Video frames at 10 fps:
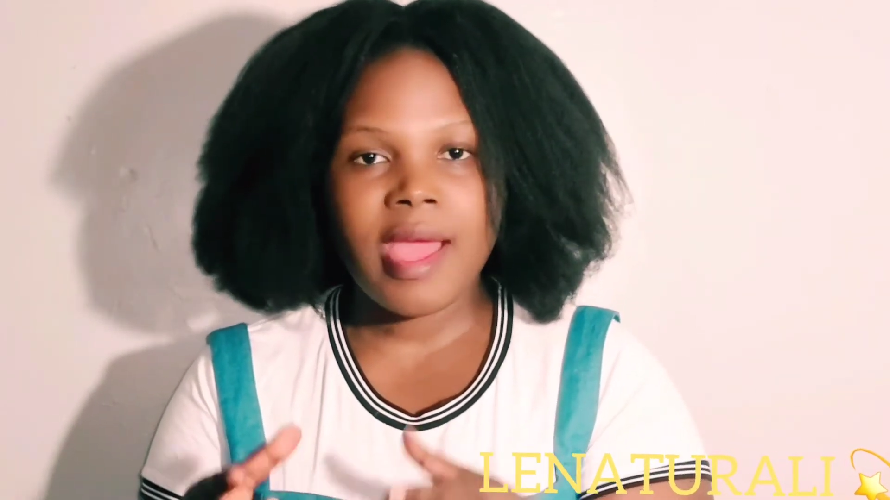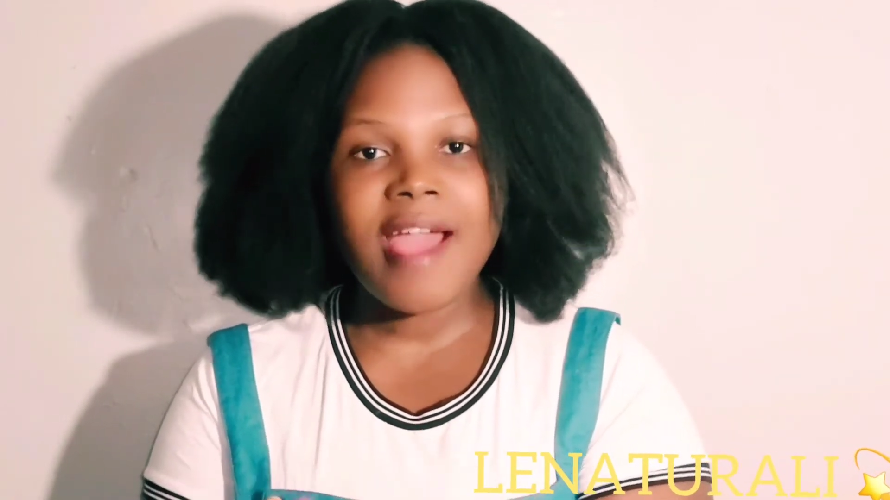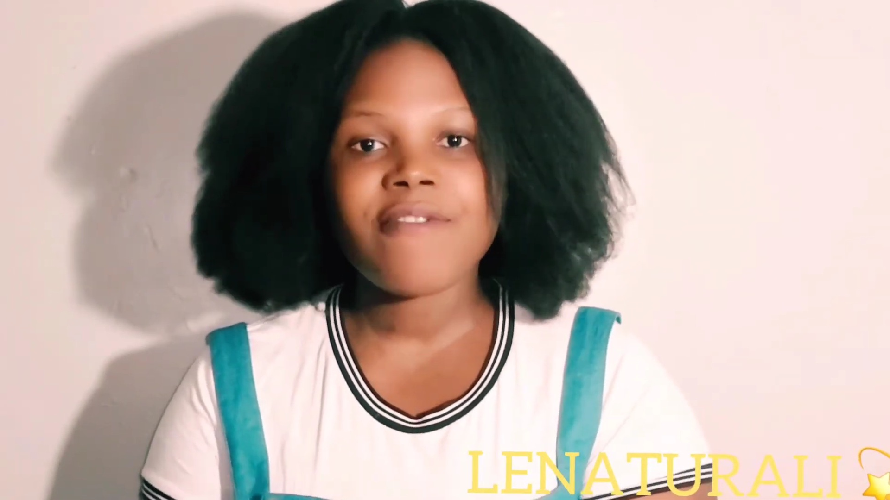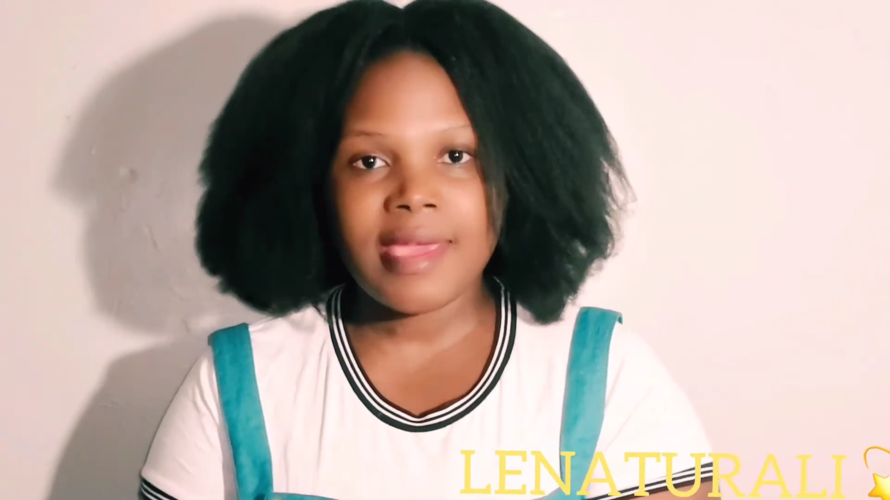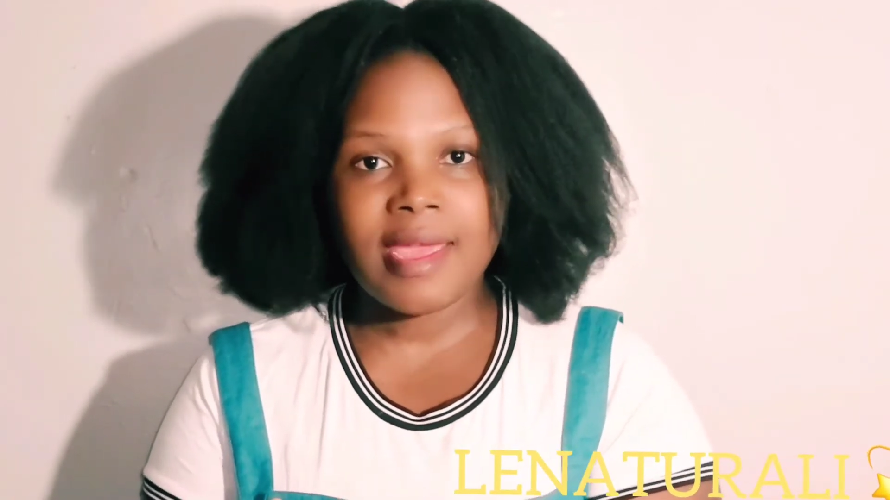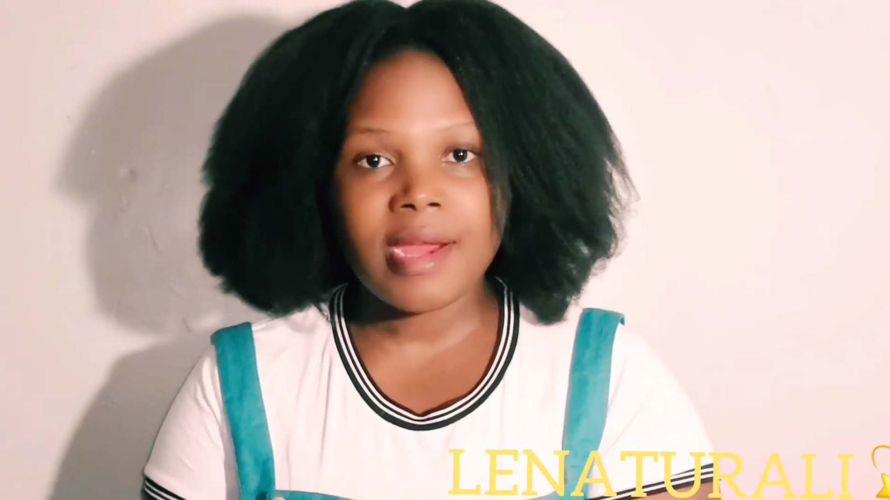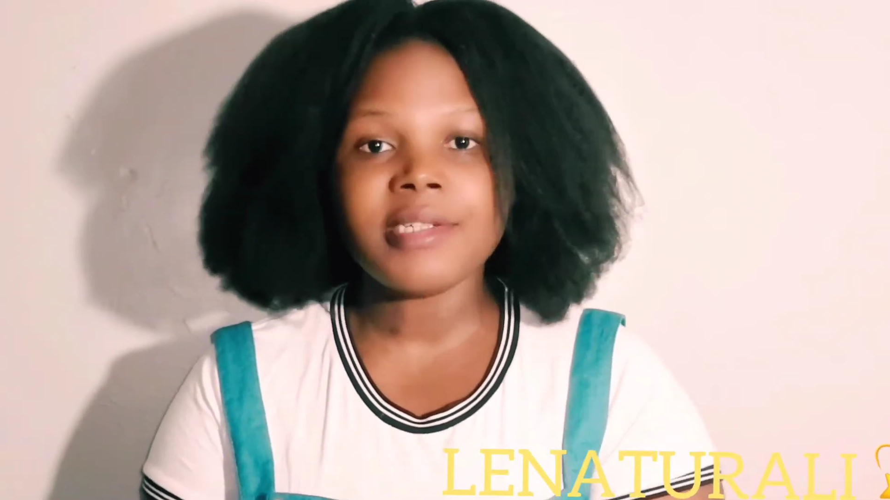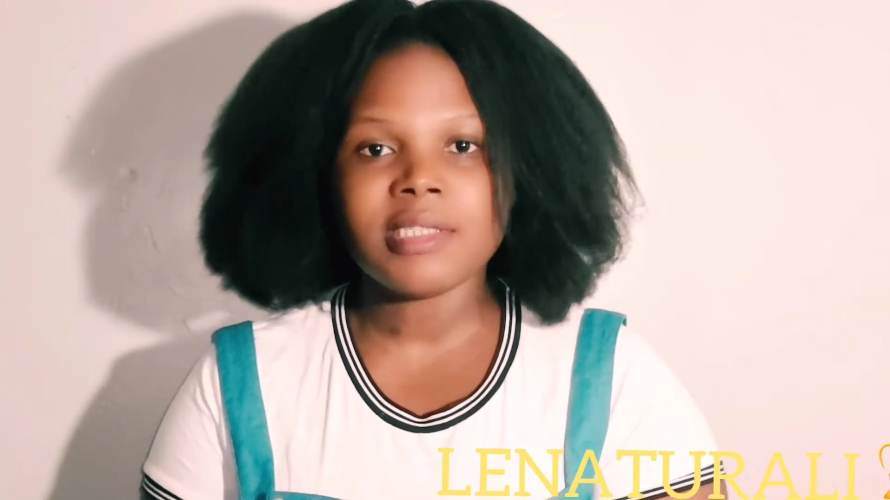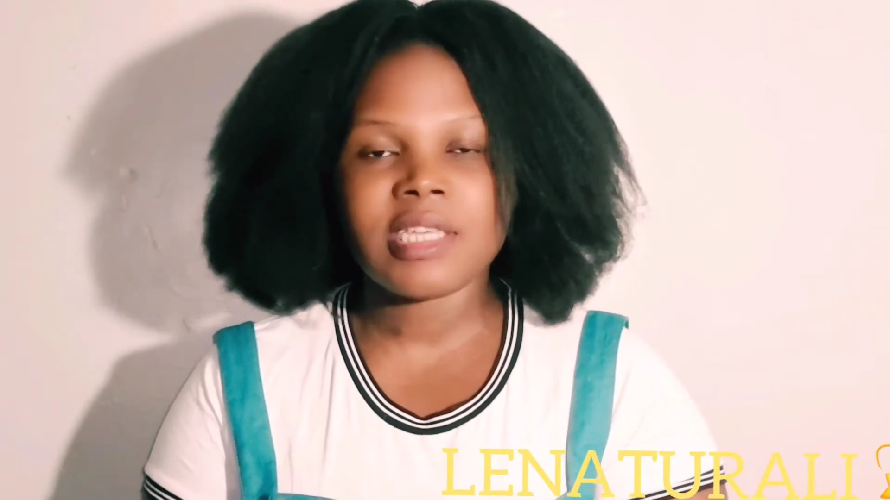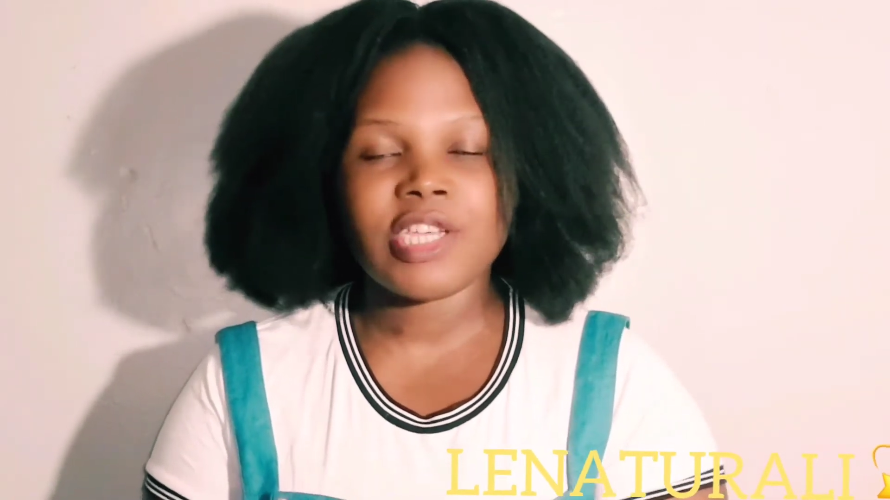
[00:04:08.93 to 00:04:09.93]
have a
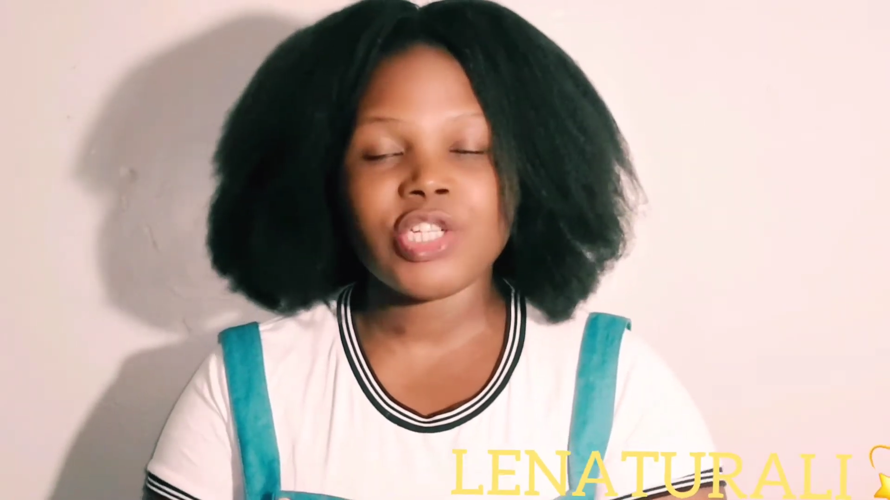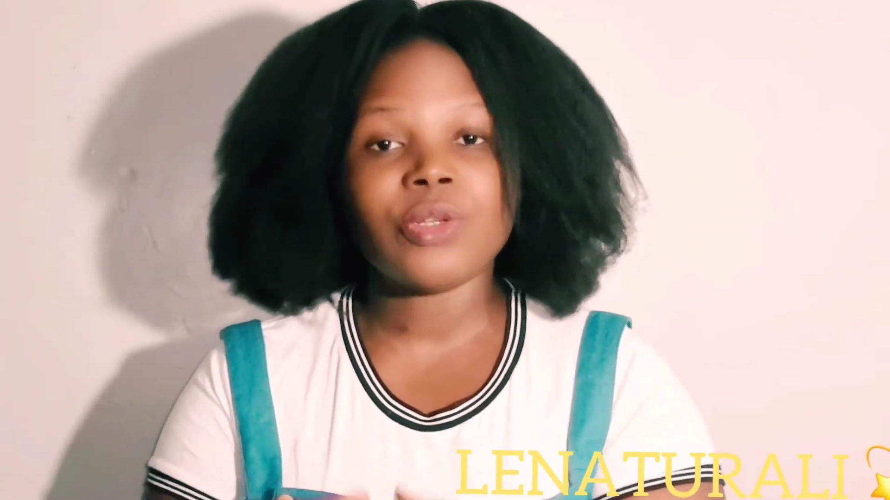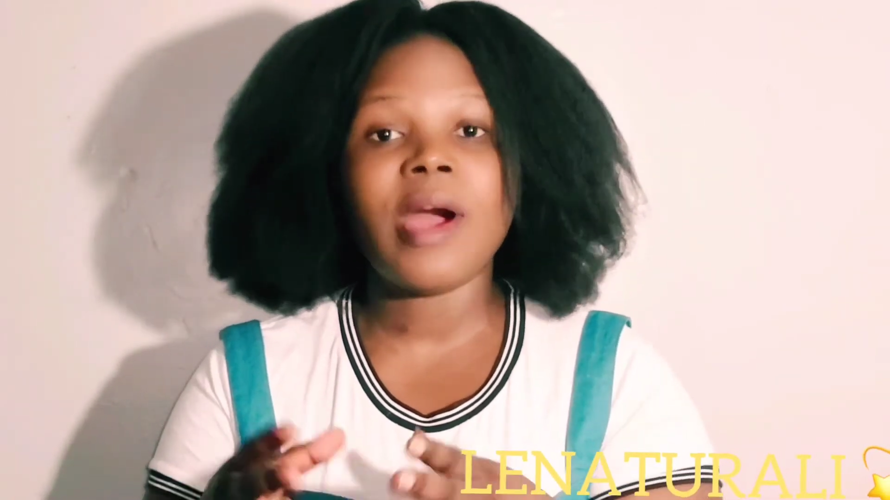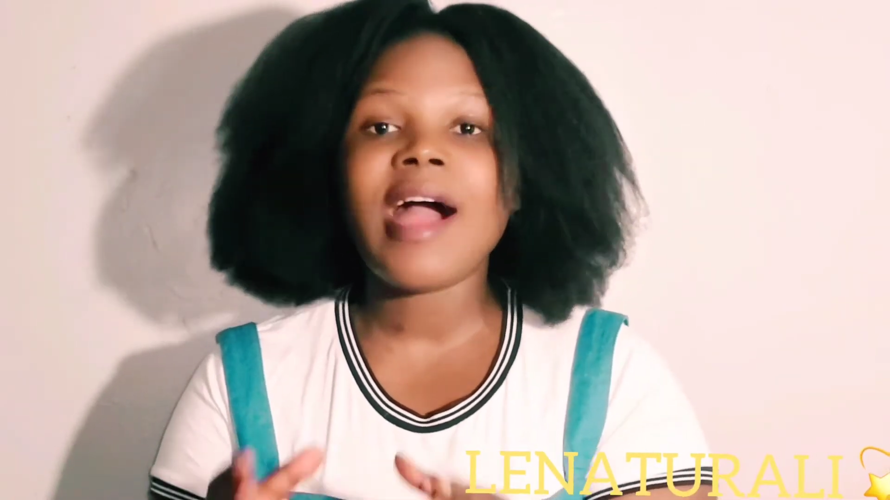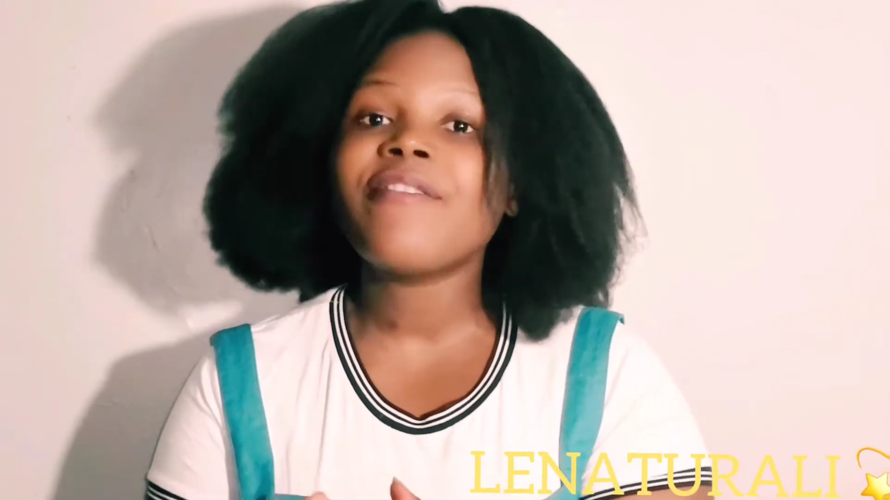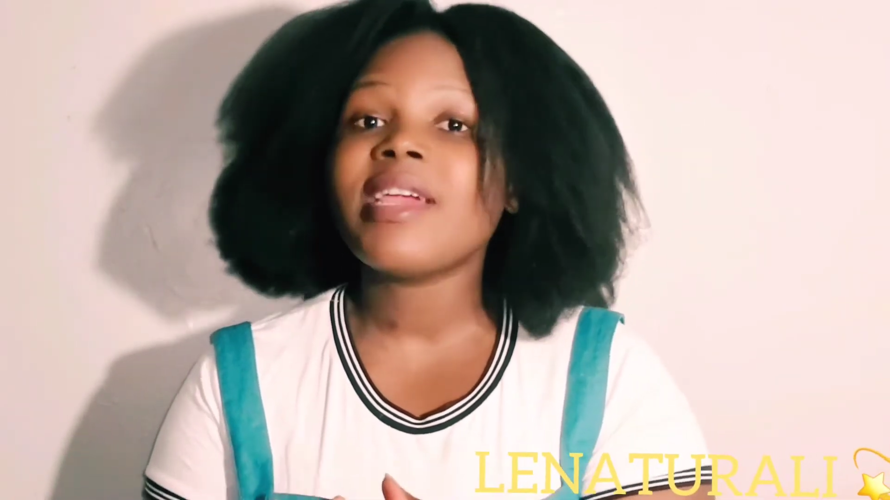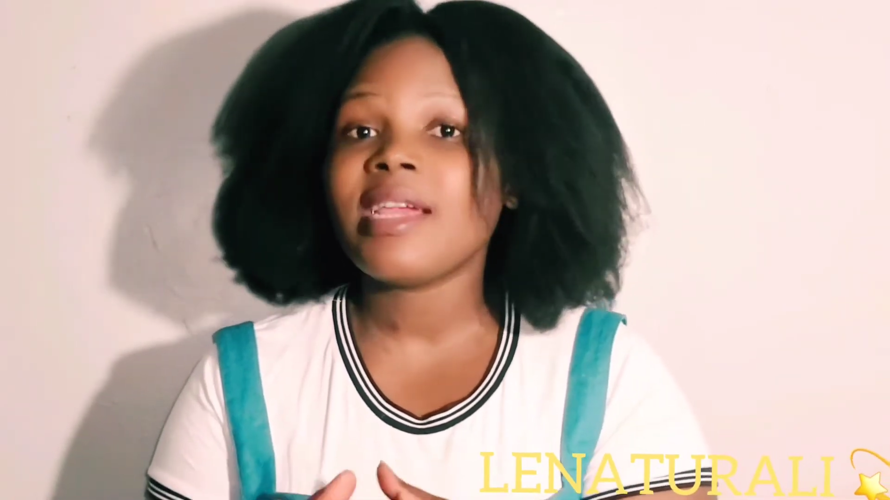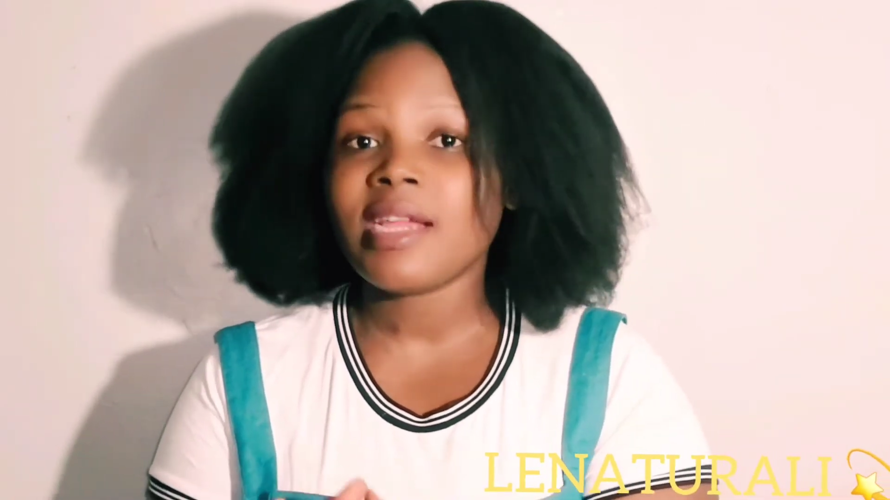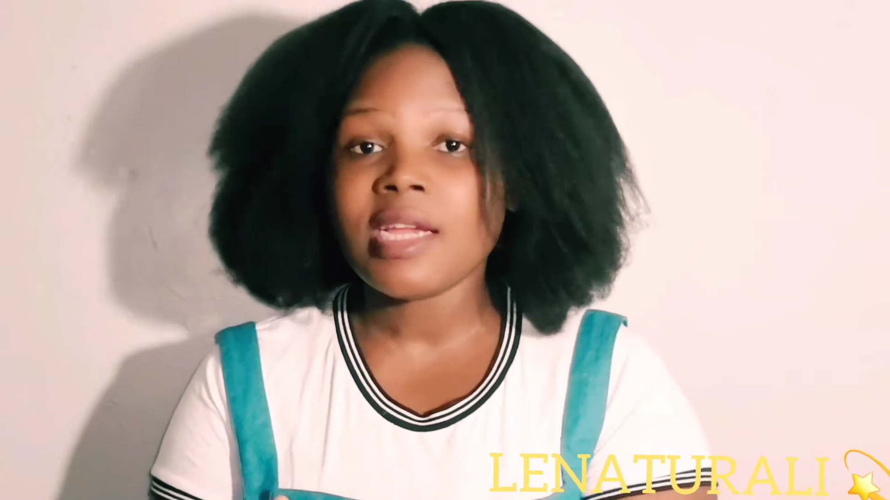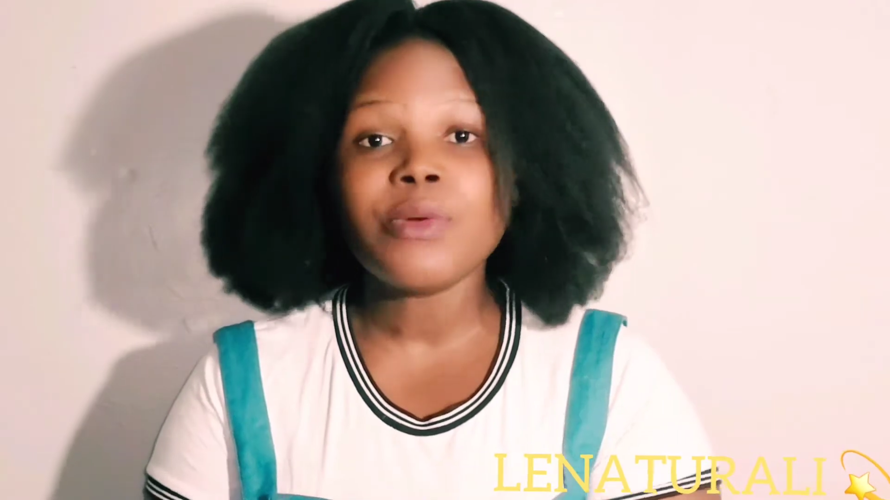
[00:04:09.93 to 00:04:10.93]
hair schedule, have
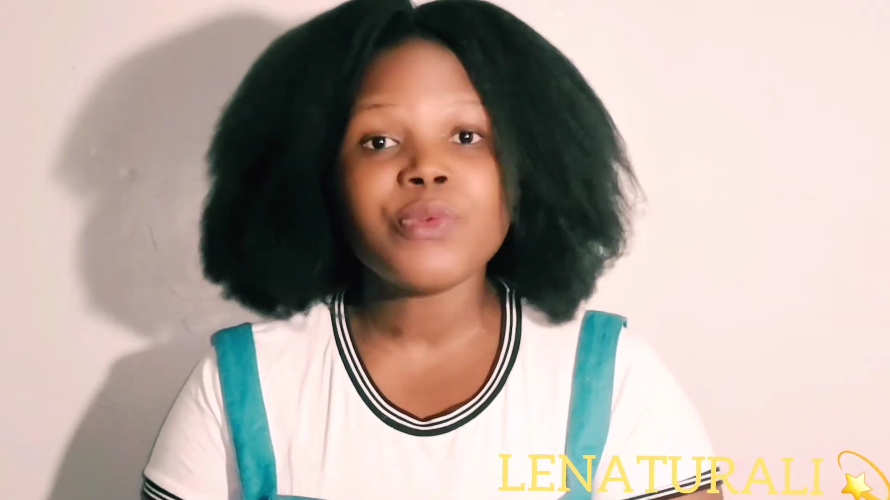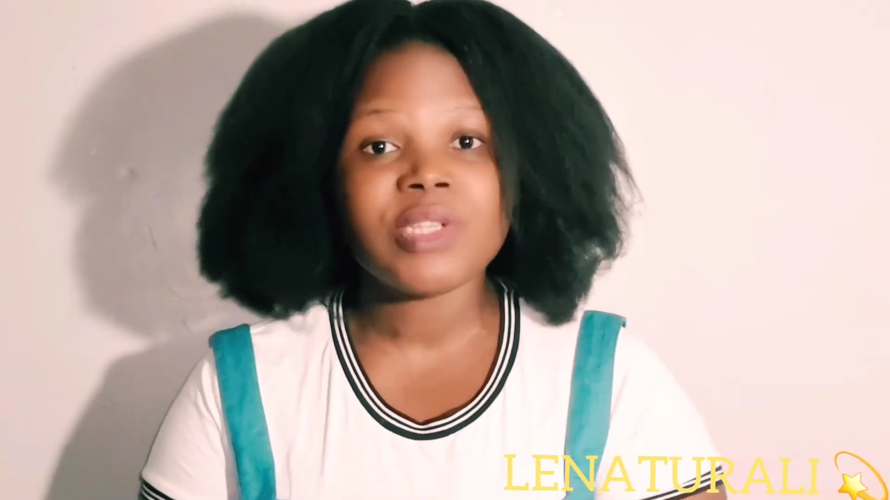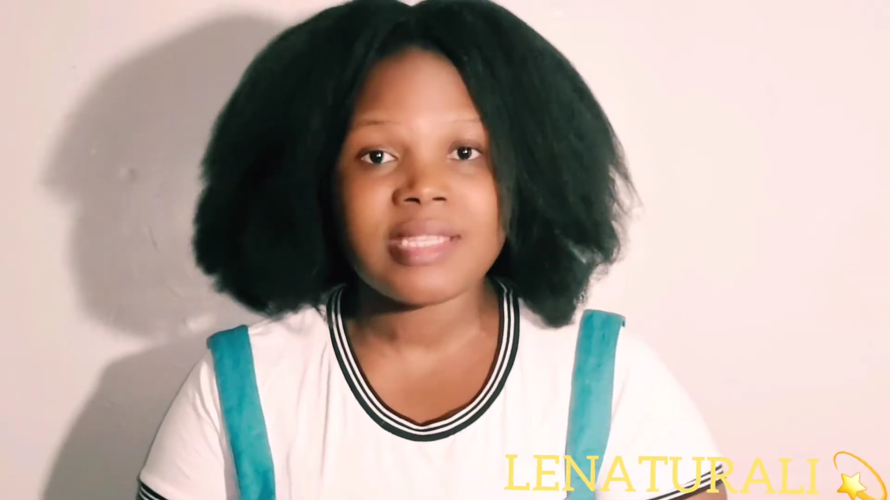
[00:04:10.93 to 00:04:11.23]
a hair